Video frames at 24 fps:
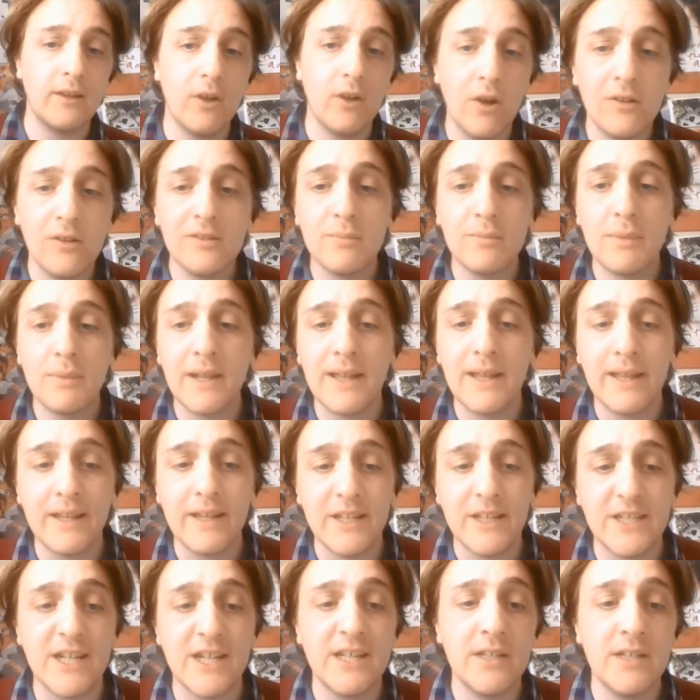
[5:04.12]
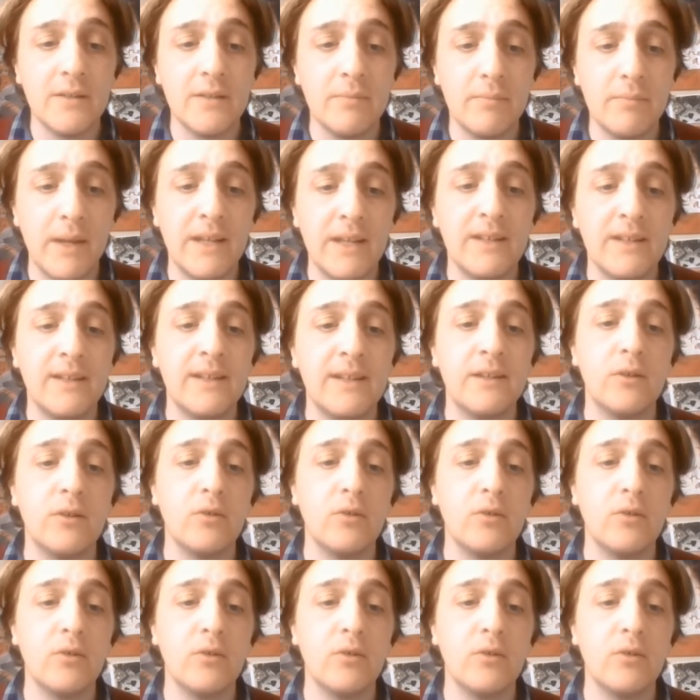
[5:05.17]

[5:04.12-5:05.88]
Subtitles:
cosplaying, gender bending,